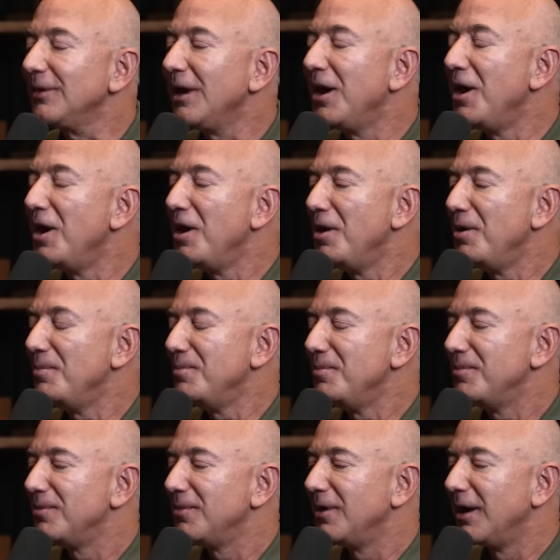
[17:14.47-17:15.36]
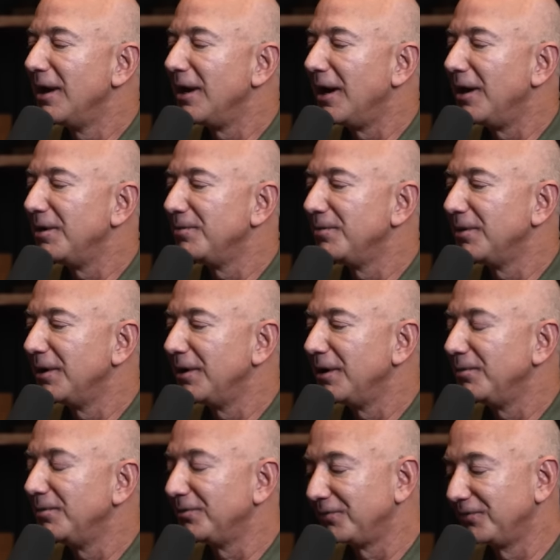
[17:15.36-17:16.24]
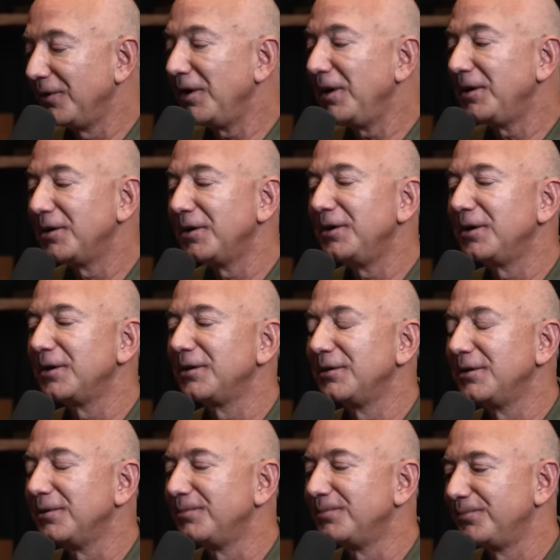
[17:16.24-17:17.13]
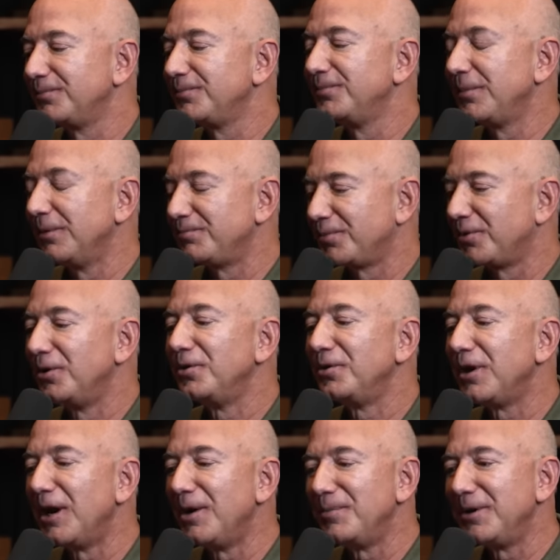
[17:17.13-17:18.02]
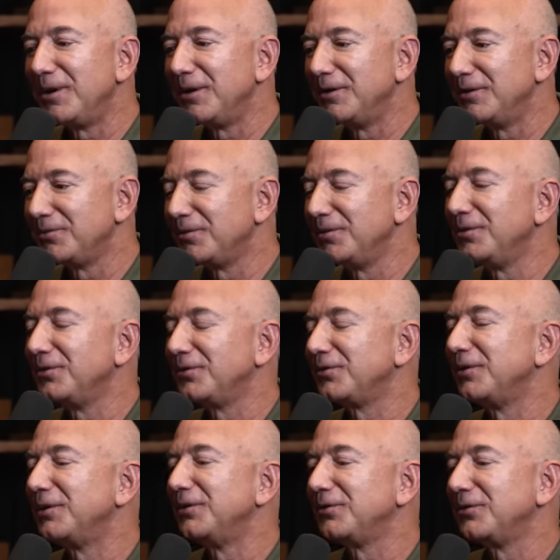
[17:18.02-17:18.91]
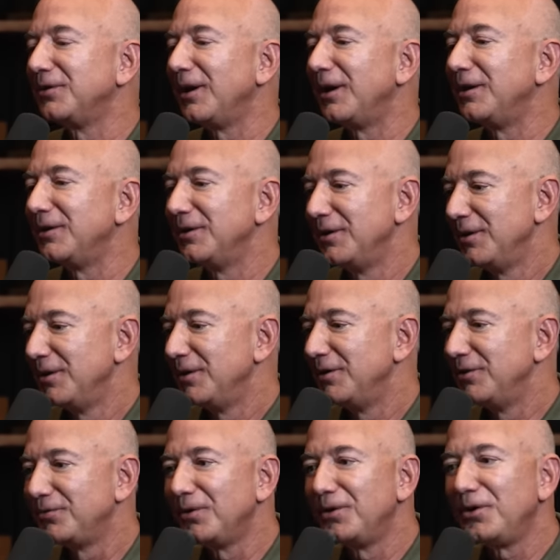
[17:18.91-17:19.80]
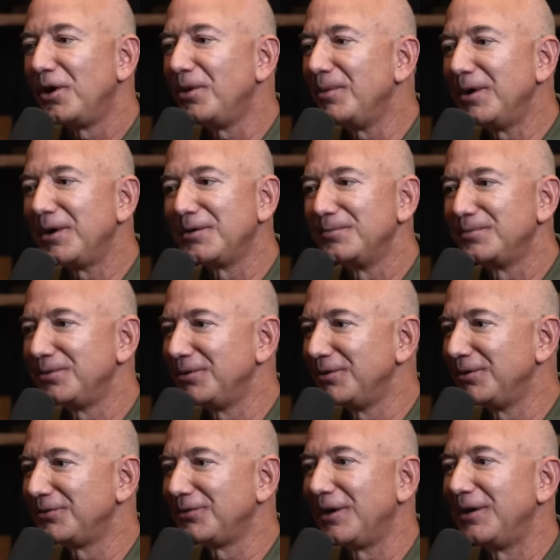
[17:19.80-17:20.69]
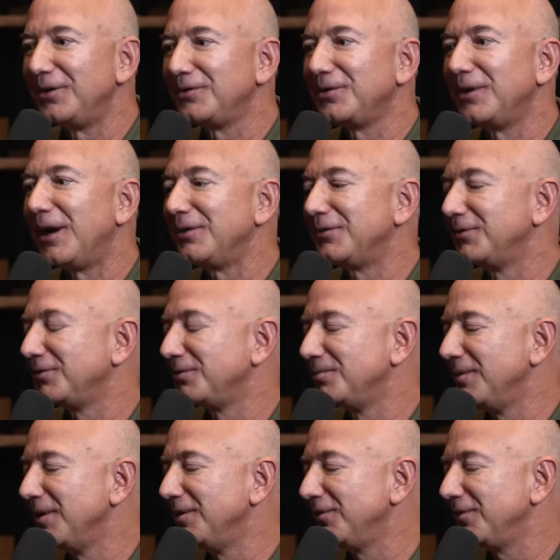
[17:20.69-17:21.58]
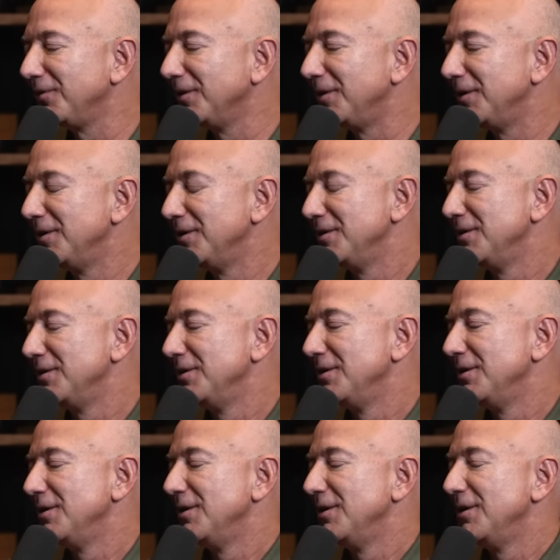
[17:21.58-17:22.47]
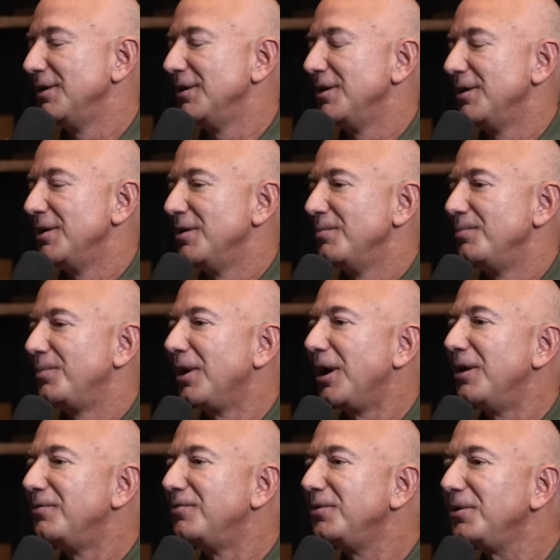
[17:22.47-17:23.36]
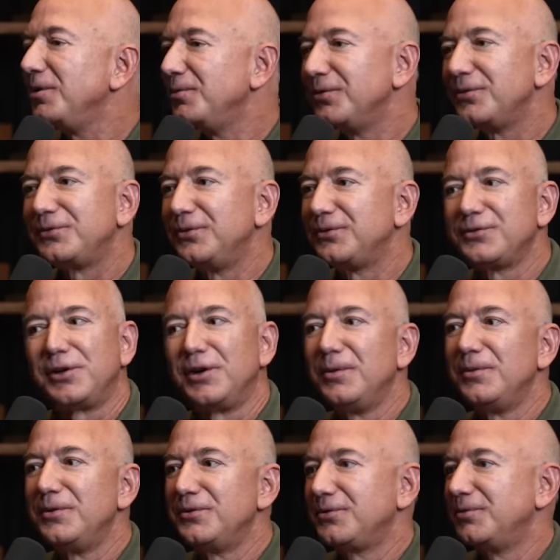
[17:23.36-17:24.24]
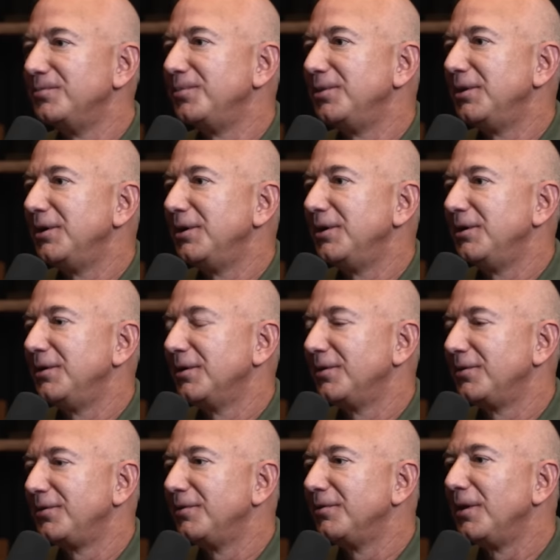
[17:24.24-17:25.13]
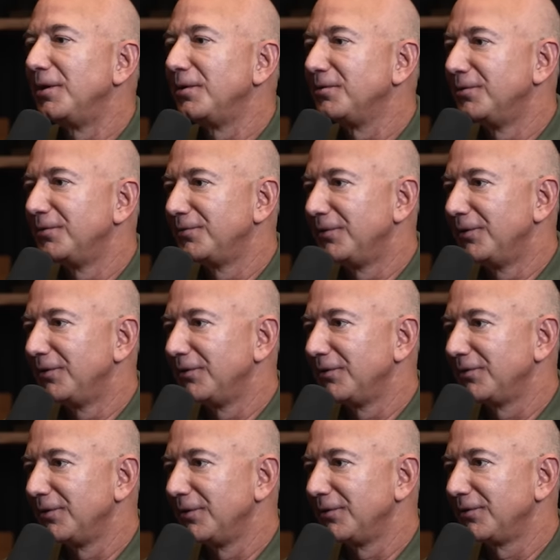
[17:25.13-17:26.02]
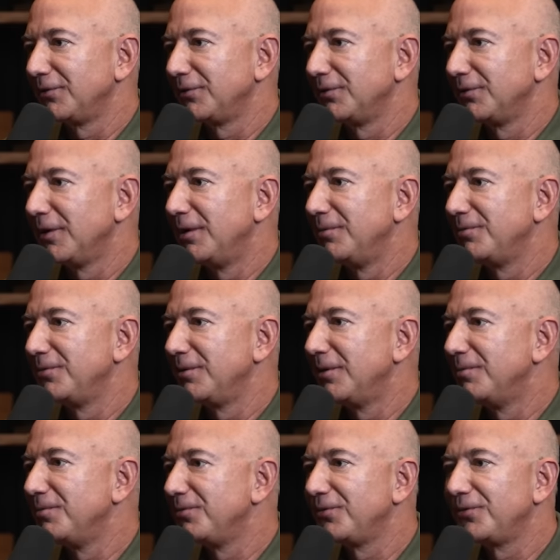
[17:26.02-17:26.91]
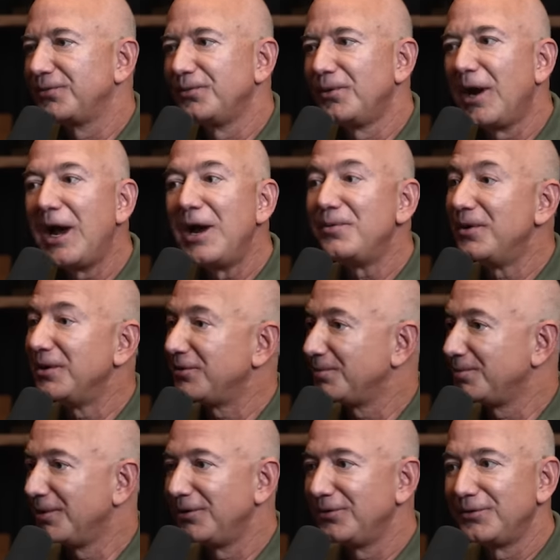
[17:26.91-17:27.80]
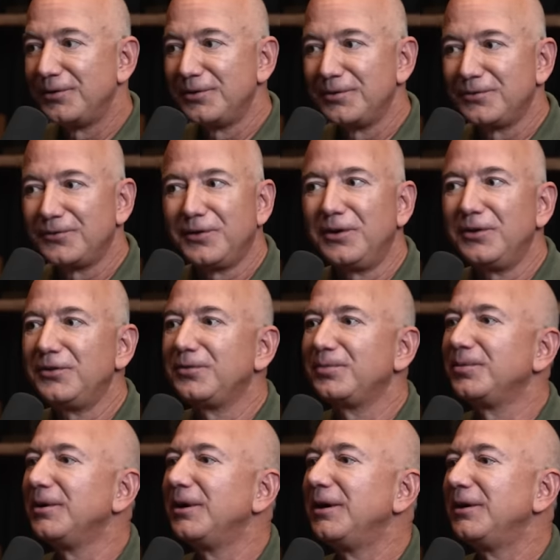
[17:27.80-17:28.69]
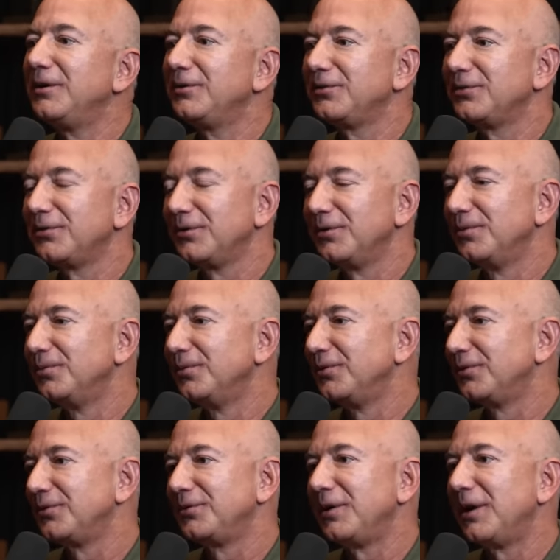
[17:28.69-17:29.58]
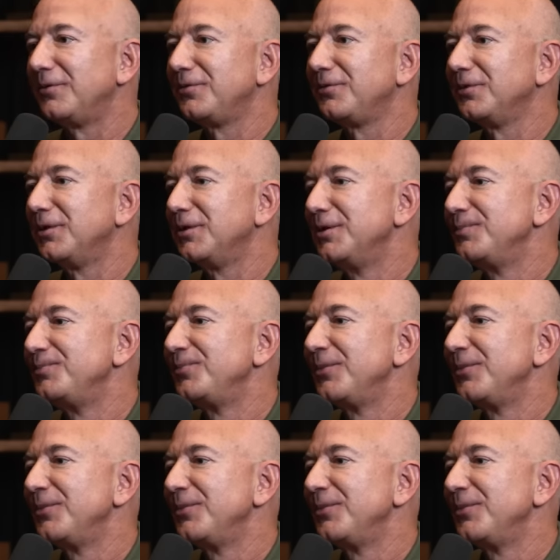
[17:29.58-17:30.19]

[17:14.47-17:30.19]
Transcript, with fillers: and I was very good at the programming and doing those things, and I enjoyed all my computer science classes immensely. But I really was determined to be a theoretical physicist. It's why I went to Princeton in the first place. It was definitely,